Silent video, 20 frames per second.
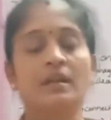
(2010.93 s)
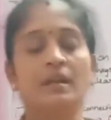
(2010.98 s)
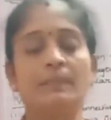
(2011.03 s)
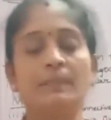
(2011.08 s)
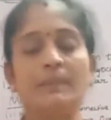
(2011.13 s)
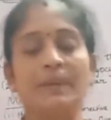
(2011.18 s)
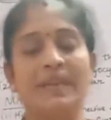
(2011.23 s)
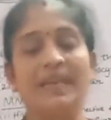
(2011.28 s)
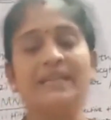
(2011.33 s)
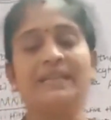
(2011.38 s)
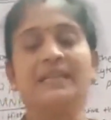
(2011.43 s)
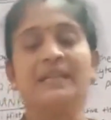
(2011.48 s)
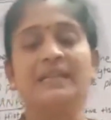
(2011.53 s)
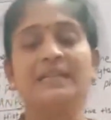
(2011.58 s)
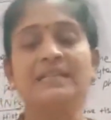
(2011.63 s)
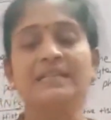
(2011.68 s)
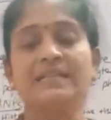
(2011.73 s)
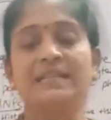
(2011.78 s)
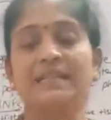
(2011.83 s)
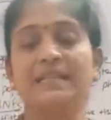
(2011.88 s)

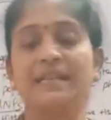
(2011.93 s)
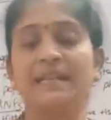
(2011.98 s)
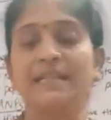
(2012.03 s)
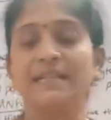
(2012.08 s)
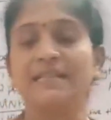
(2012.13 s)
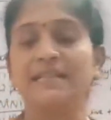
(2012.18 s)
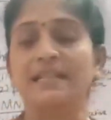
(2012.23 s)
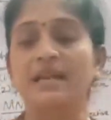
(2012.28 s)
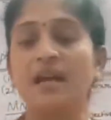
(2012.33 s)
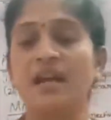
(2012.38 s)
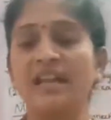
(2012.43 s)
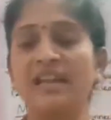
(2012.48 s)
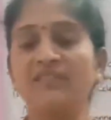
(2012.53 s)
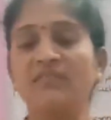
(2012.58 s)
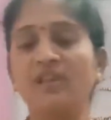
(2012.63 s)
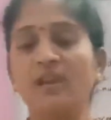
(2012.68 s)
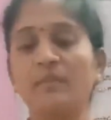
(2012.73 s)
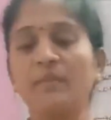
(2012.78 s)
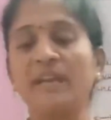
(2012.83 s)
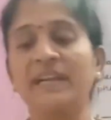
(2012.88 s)
platelets secretes the
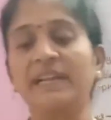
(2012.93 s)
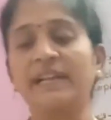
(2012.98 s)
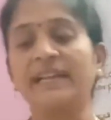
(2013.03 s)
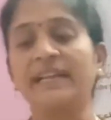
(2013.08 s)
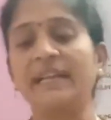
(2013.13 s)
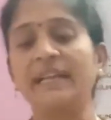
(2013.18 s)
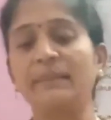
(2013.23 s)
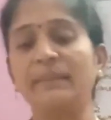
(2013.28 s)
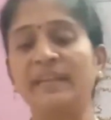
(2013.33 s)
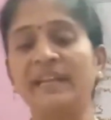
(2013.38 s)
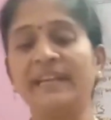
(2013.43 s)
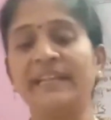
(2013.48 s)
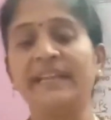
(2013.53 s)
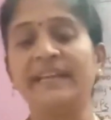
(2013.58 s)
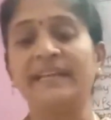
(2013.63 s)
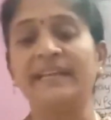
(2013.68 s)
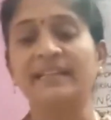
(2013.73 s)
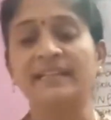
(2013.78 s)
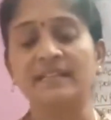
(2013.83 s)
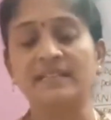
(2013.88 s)
inflammatory
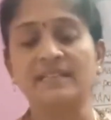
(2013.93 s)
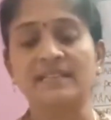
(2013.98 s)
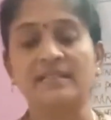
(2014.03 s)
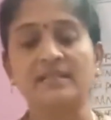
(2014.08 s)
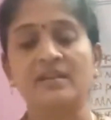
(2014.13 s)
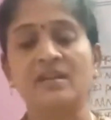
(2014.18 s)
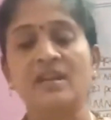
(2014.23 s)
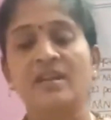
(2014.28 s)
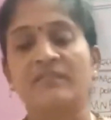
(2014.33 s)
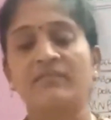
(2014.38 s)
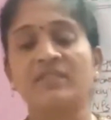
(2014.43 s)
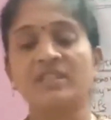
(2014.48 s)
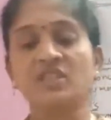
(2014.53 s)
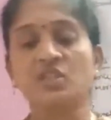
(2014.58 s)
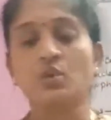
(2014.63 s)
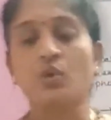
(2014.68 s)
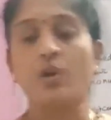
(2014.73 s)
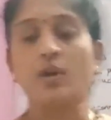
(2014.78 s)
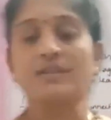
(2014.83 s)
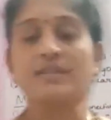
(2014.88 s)
mediators which
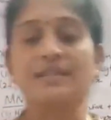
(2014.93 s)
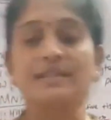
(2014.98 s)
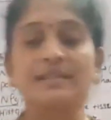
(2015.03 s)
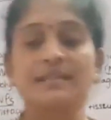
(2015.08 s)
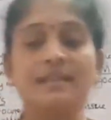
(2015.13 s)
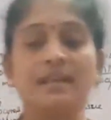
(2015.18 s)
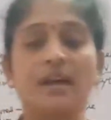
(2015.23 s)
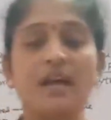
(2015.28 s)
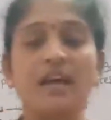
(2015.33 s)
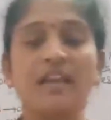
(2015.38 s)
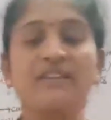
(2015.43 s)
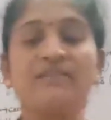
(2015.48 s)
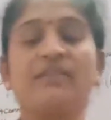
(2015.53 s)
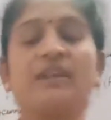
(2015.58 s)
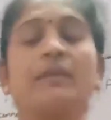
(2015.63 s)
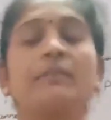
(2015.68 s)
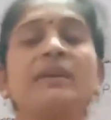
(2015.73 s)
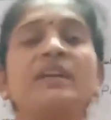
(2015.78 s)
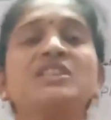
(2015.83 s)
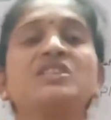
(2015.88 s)
causes the
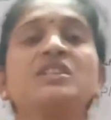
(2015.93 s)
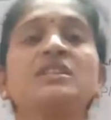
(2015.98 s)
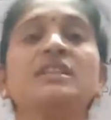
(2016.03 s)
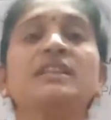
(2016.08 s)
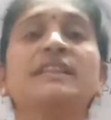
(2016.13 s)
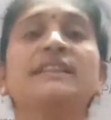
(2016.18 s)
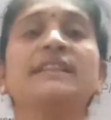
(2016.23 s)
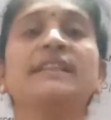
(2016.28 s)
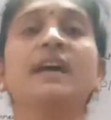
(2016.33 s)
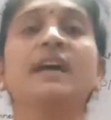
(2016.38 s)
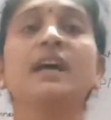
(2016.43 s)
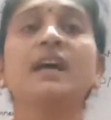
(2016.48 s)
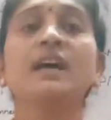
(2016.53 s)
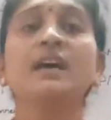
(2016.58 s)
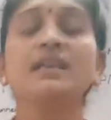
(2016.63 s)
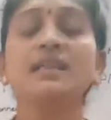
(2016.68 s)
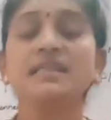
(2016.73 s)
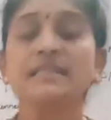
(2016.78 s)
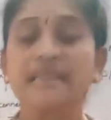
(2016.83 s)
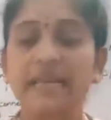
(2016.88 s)
inflammation in
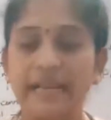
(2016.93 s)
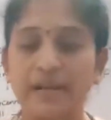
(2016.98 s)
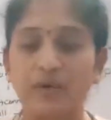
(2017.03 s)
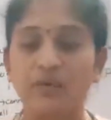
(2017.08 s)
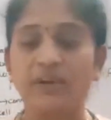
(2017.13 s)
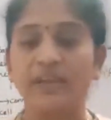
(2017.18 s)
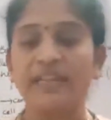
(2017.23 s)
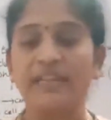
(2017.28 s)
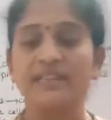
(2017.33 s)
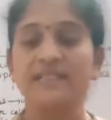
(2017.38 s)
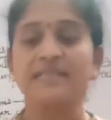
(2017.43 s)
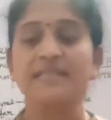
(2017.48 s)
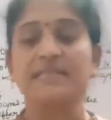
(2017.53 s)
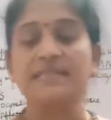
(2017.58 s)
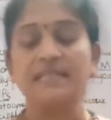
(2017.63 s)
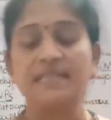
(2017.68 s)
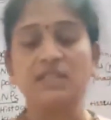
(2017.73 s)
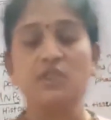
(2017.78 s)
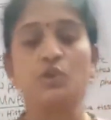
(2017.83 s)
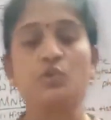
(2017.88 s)
the surrounding
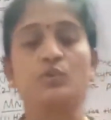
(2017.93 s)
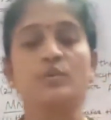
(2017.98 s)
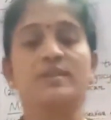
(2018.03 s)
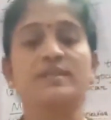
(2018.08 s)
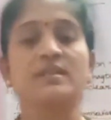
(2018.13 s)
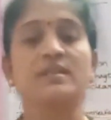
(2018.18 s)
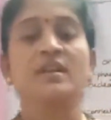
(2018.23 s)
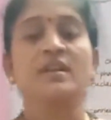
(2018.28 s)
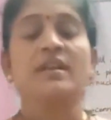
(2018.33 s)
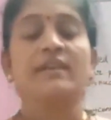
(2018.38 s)
tissues.